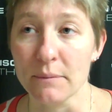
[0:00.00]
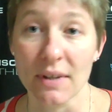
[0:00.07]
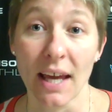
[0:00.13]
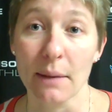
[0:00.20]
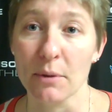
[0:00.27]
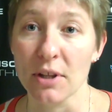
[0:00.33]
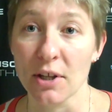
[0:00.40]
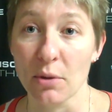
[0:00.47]

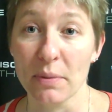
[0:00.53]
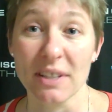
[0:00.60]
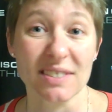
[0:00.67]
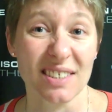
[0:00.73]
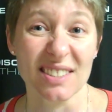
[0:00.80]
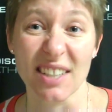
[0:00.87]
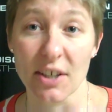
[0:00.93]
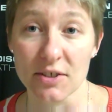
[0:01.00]
game a little bit
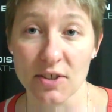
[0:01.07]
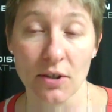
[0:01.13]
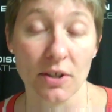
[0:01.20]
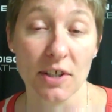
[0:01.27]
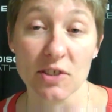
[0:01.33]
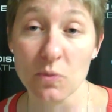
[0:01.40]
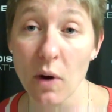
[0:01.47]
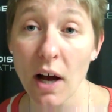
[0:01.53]
since
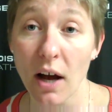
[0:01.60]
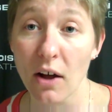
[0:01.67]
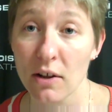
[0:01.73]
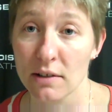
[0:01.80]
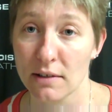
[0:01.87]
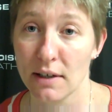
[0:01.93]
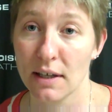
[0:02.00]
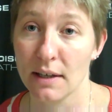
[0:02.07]
Arizona as well.